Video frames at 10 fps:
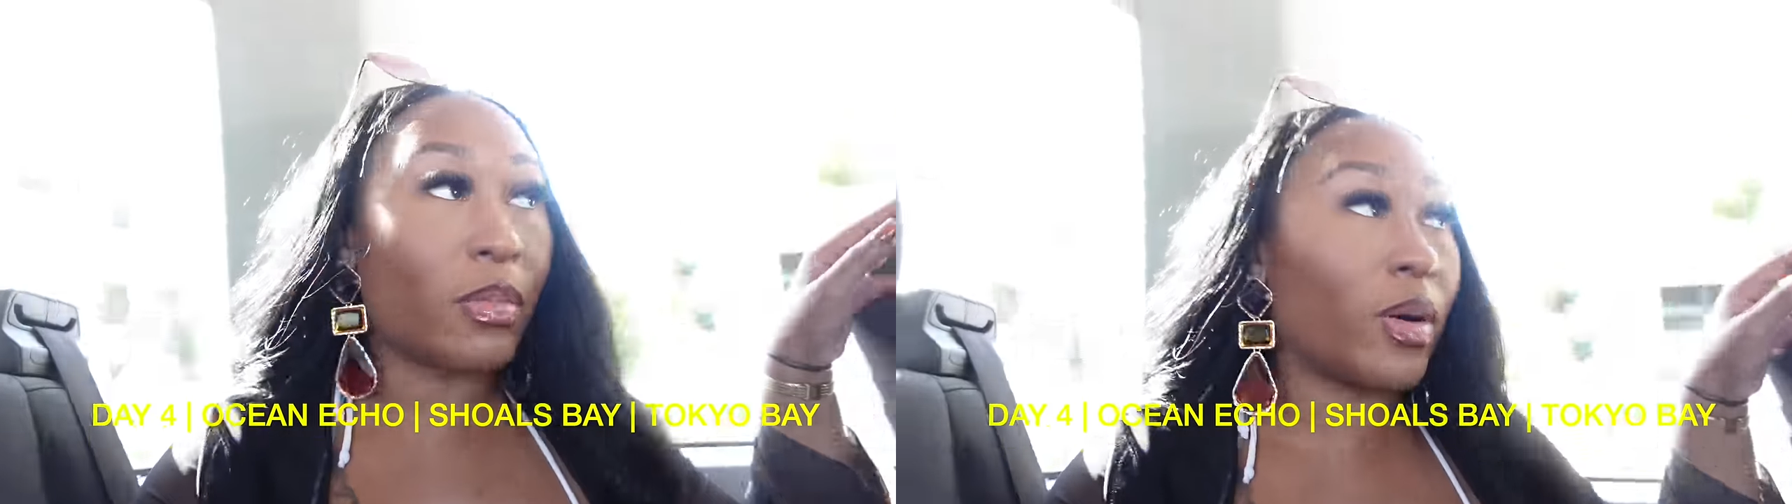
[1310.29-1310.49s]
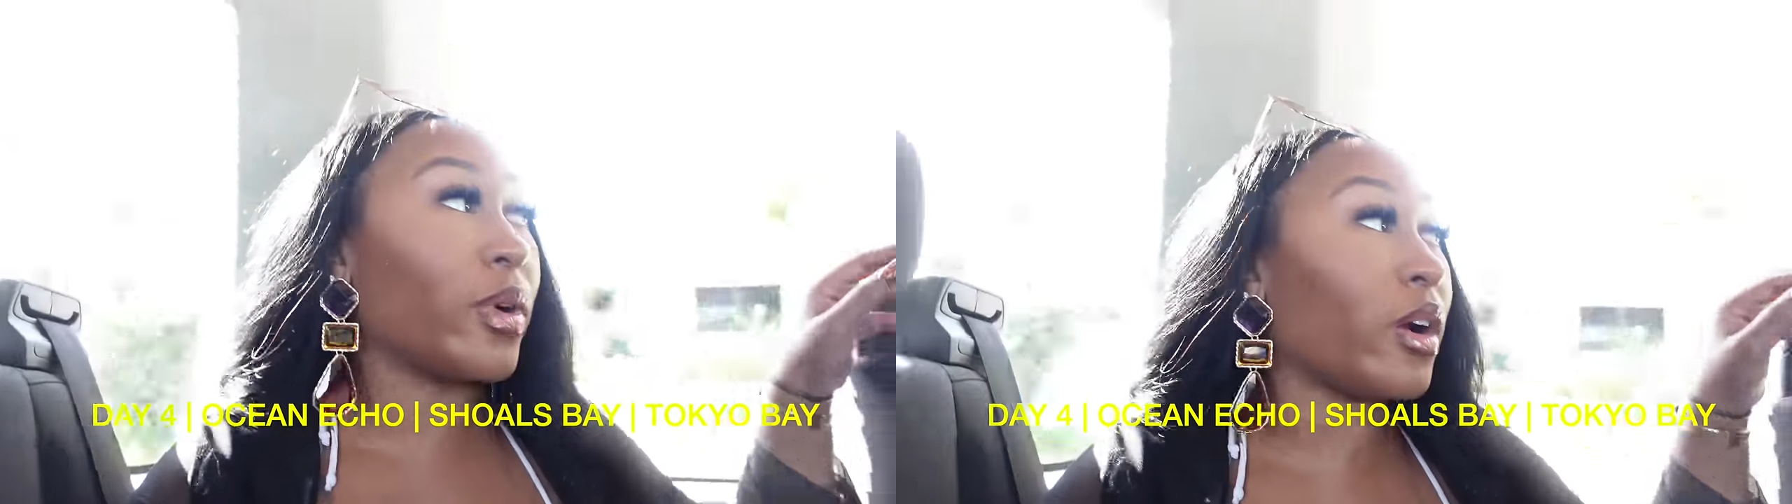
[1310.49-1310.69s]

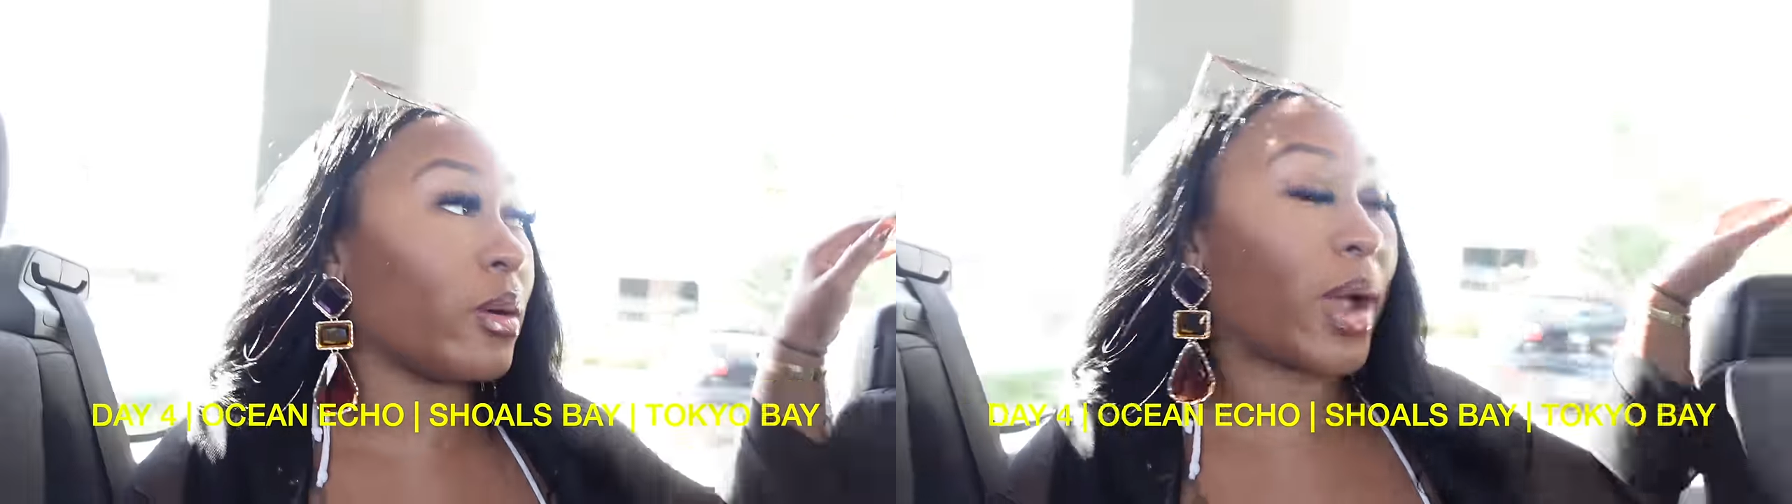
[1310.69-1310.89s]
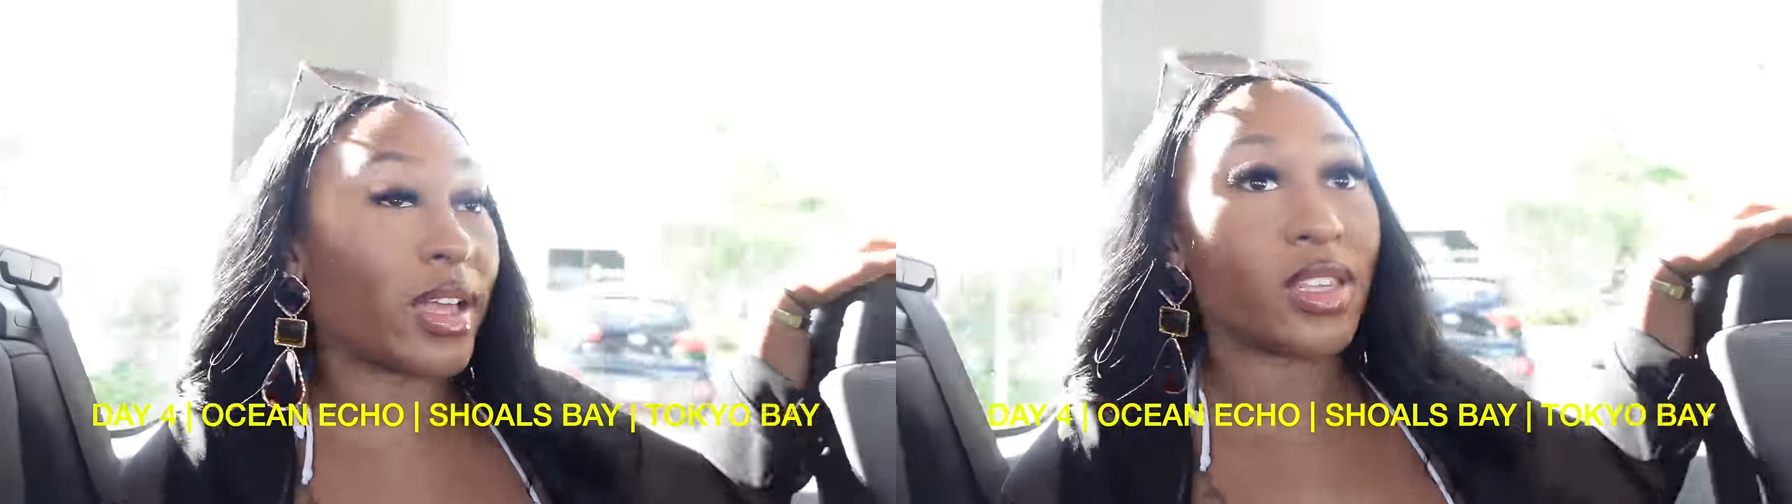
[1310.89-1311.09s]
but we're
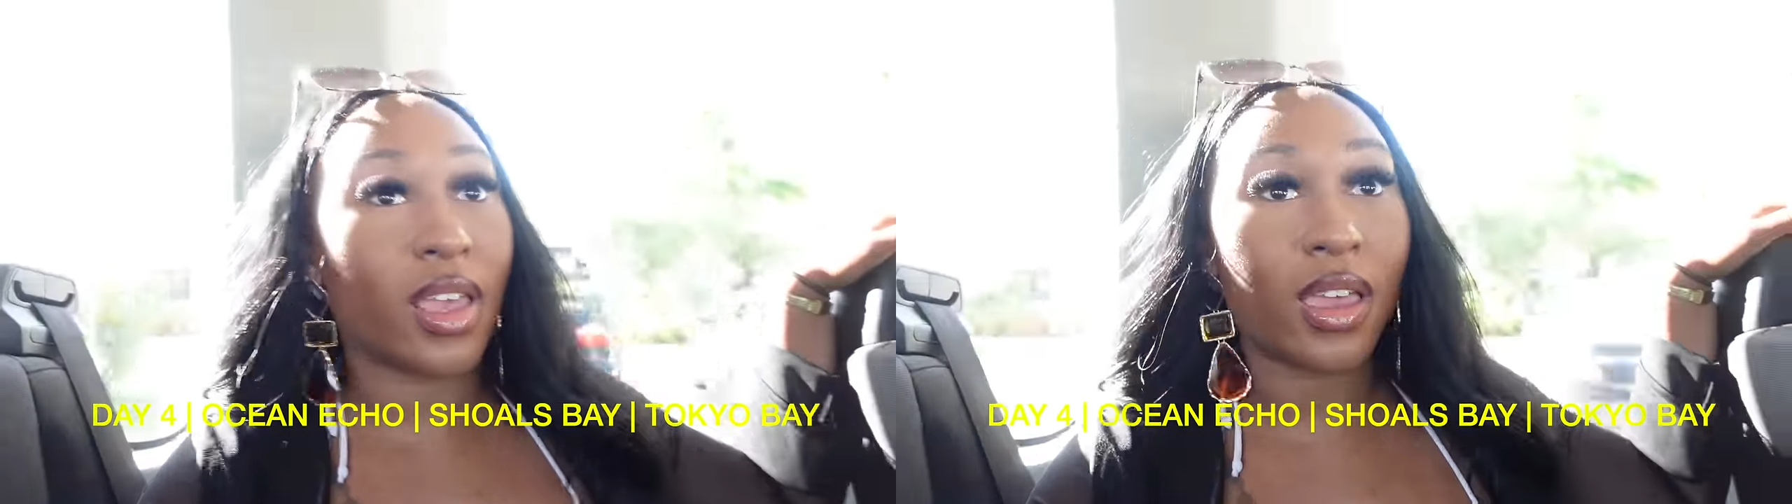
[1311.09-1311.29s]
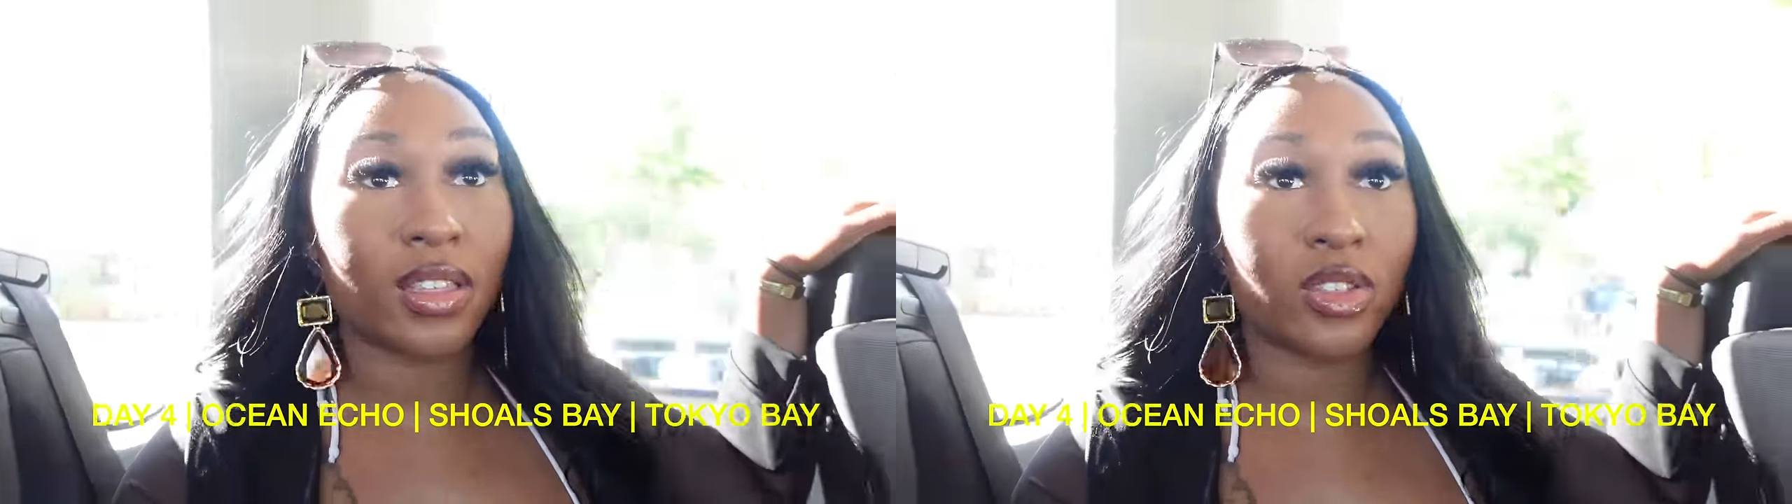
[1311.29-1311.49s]
about to
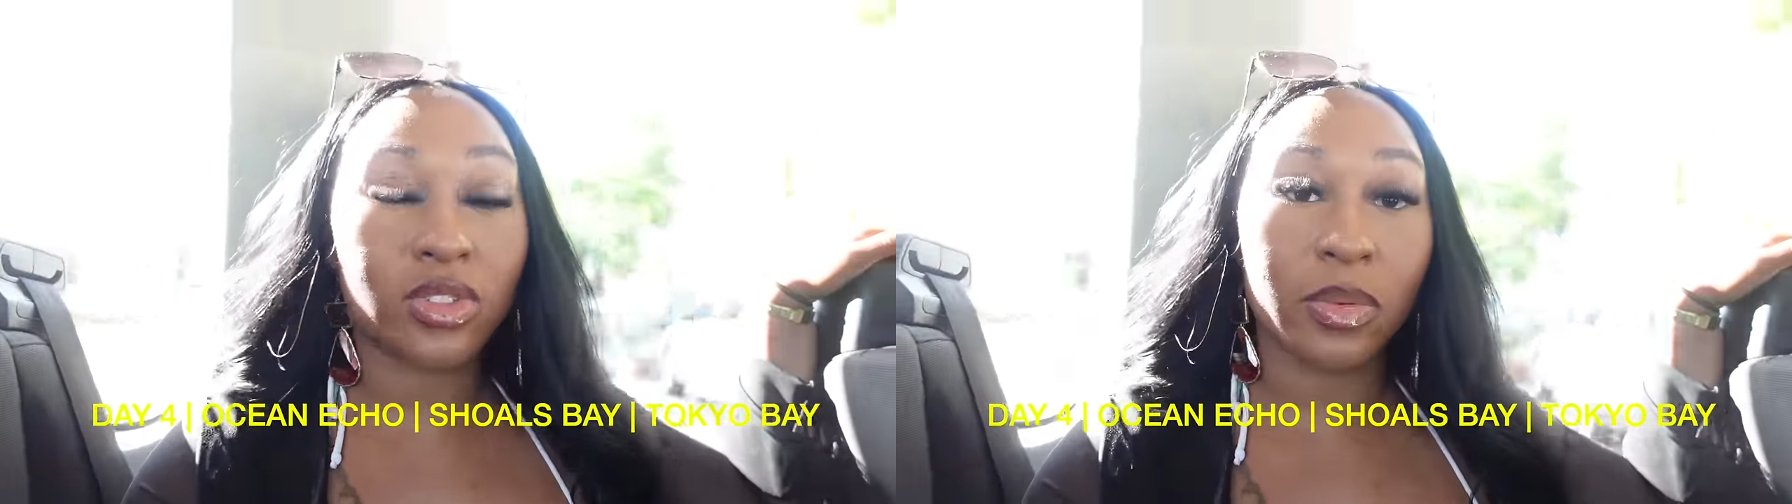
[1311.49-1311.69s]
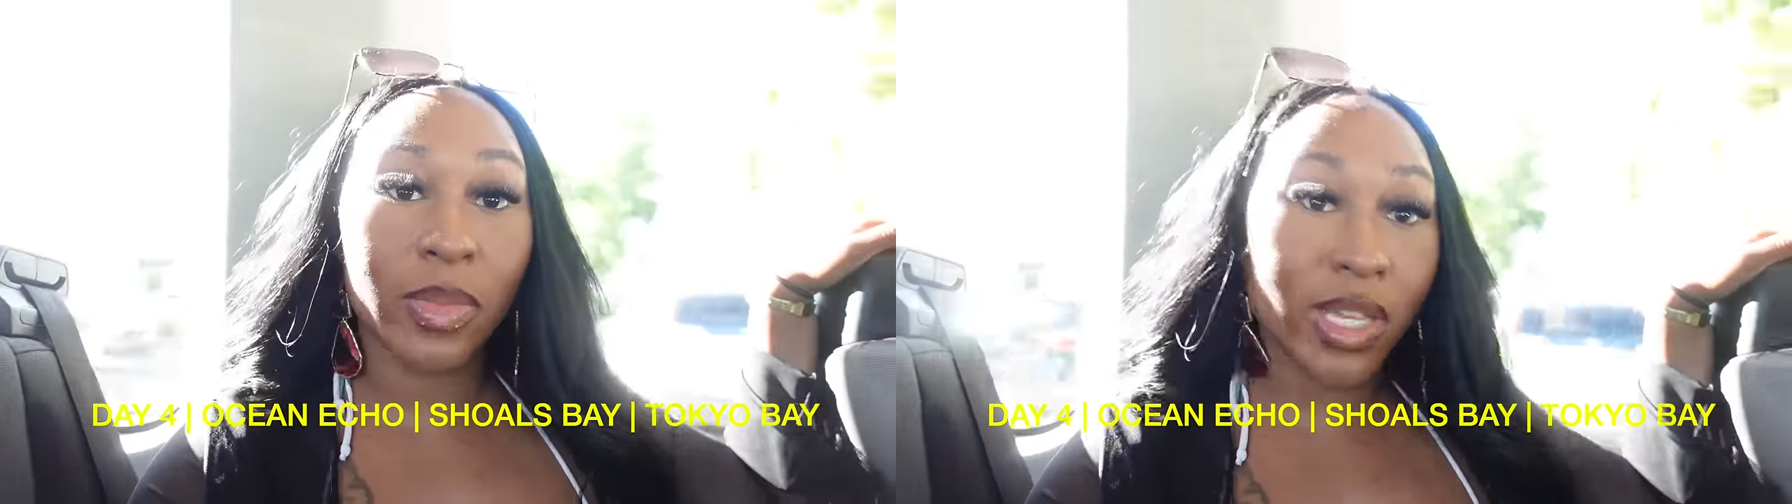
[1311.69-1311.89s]
head to
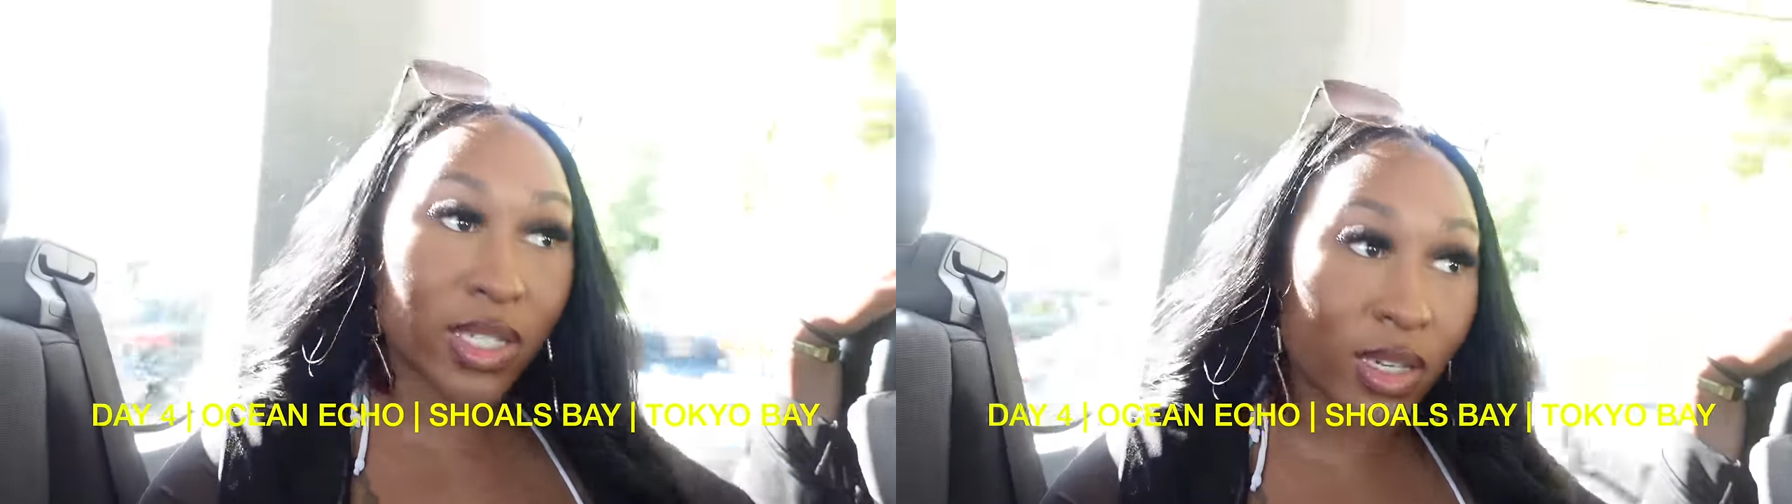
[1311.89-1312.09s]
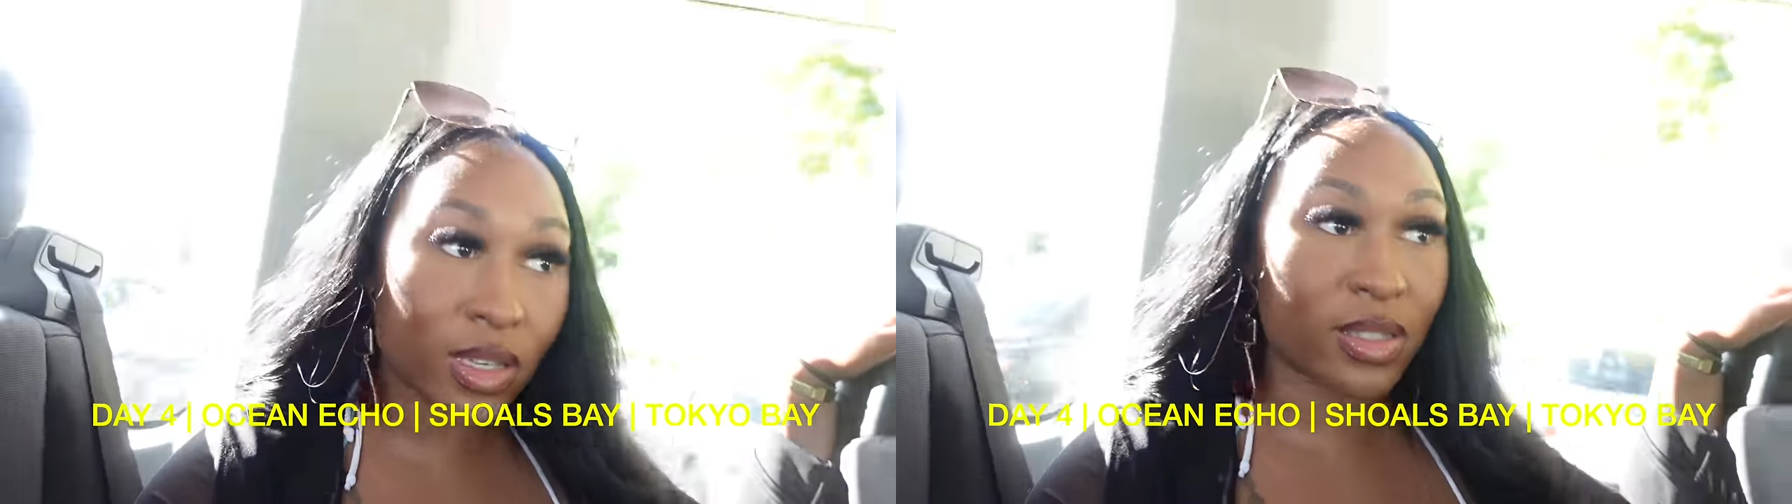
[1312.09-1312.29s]
some
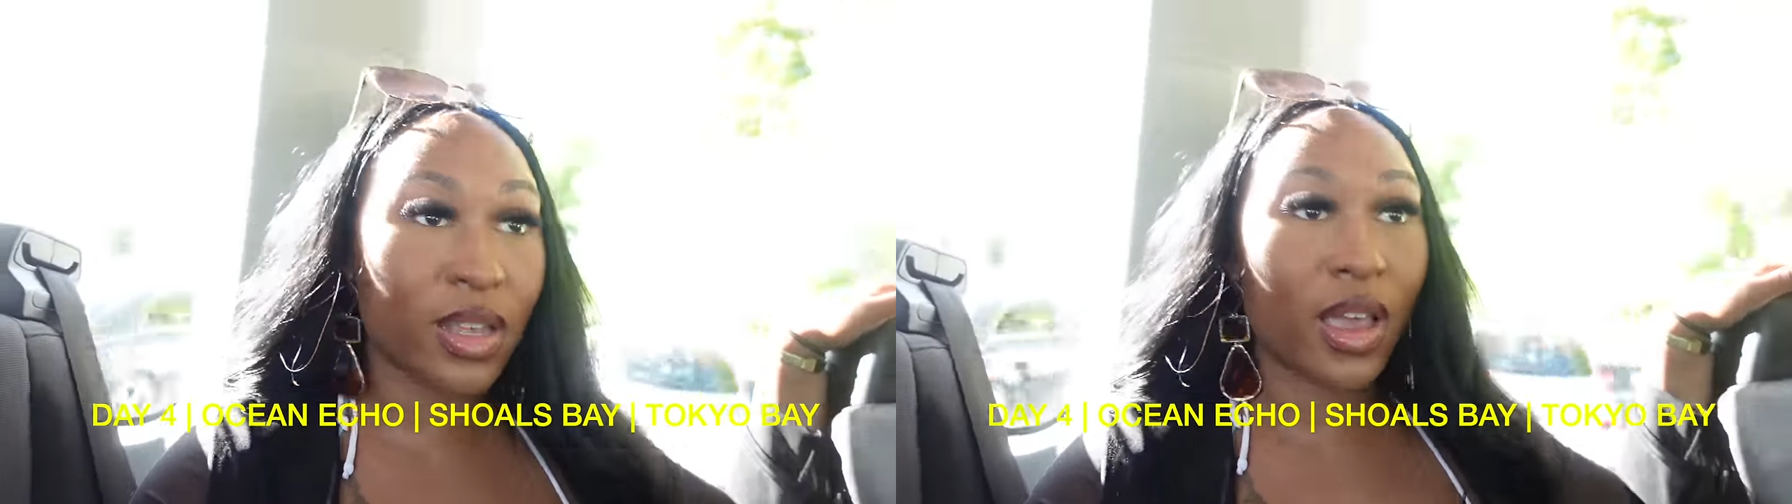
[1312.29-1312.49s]
beaches,